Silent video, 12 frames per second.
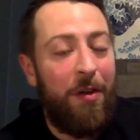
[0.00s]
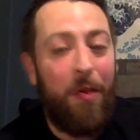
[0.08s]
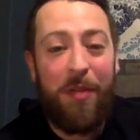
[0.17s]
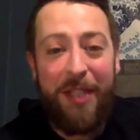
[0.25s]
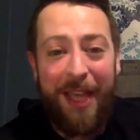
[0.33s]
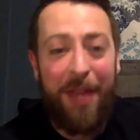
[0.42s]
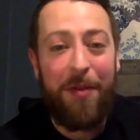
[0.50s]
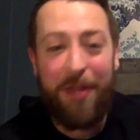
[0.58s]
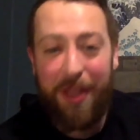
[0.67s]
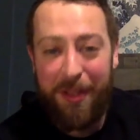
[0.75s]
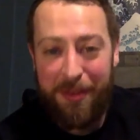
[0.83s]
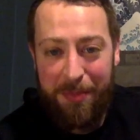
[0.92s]
only
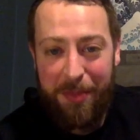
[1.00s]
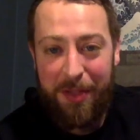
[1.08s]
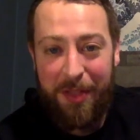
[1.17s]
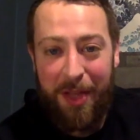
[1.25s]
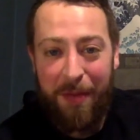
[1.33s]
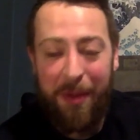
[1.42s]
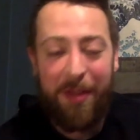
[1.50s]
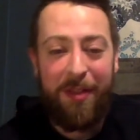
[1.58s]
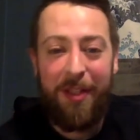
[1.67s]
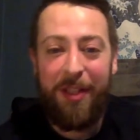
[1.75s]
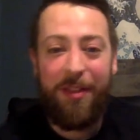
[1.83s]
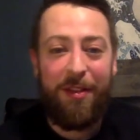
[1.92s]
AOKs, put it that way.
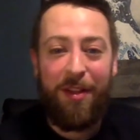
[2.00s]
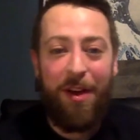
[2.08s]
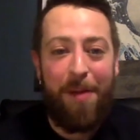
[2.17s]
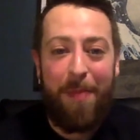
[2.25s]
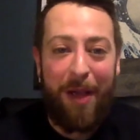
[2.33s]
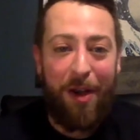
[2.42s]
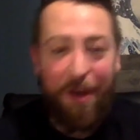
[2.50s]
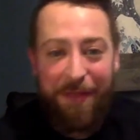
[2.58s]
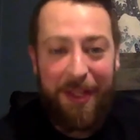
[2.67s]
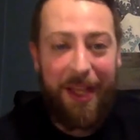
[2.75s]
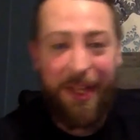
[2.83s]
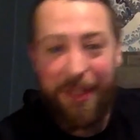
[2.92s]
In my
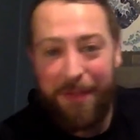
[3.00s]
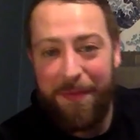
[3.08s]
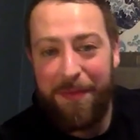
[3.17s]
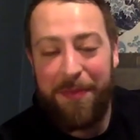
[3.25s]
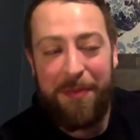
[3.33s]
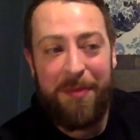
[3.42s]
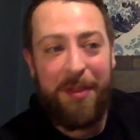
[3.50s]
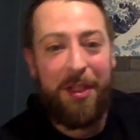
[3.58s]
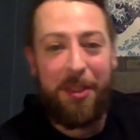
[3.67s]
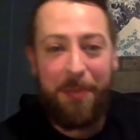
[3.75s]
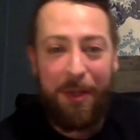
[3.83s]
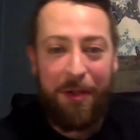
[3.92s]
offline
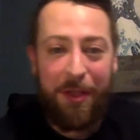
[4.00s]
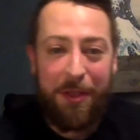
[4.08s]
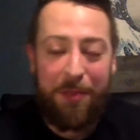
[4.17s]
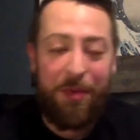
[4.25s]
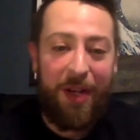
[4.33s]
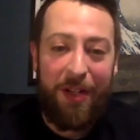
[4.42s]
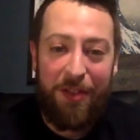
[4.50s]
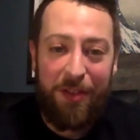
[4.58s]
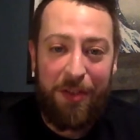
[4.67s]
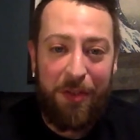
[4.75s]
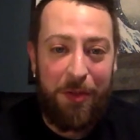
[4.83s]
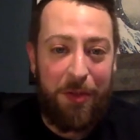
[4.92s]
experience prior to
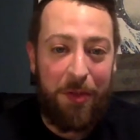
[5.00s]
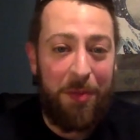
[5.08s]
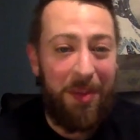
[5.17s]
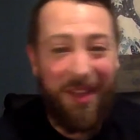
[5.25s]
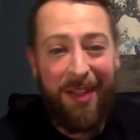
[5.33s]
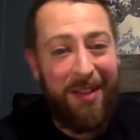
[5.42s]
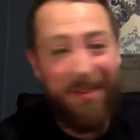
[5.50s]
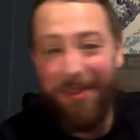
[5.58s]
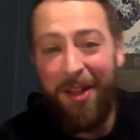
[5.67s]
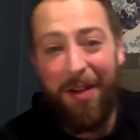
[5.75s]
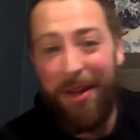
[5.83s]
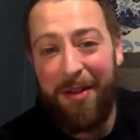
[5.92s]
this YouTube,
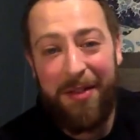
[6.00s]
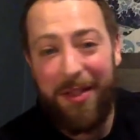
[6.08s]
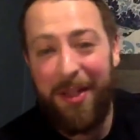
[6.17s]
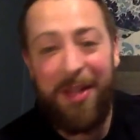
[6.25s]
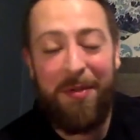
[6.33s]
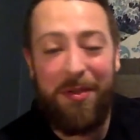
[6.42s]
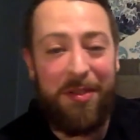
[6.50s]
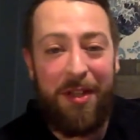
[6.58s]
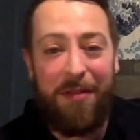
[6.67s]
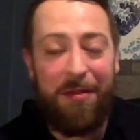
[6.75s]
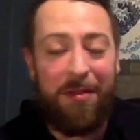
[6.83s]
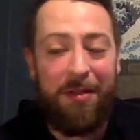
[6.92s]
no, I don't think anyone's
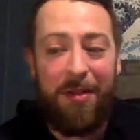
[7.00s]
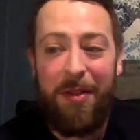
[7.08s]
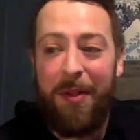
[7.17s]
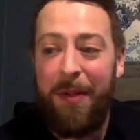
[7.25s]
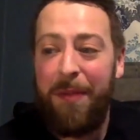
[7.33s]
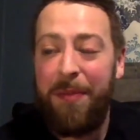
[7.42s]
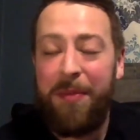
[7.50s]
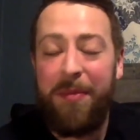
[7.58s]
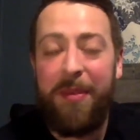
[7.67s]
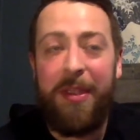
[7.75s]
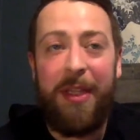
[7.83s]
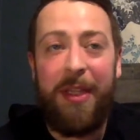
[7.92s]
ever
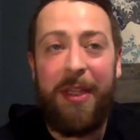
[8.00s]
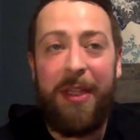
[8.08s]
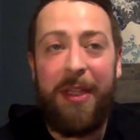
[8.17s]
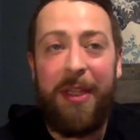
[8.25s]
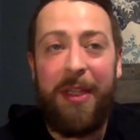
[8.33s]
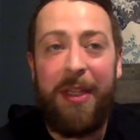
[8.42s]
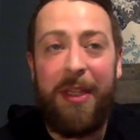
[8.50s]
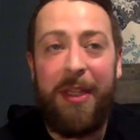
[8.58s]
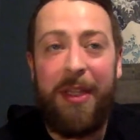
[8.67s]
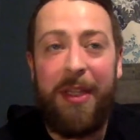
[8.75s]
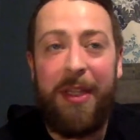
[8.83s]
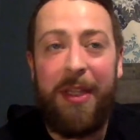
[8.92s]
given me
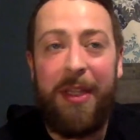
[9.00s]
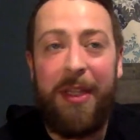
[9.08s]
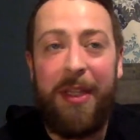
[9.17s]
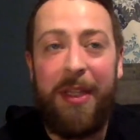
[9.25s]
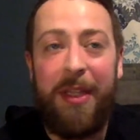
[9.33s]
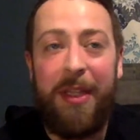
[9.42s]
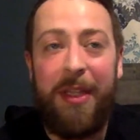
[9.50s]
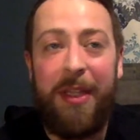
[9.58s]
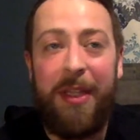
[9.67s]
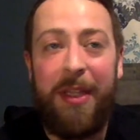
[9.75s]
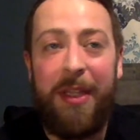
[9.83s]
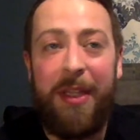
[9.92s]
a comic as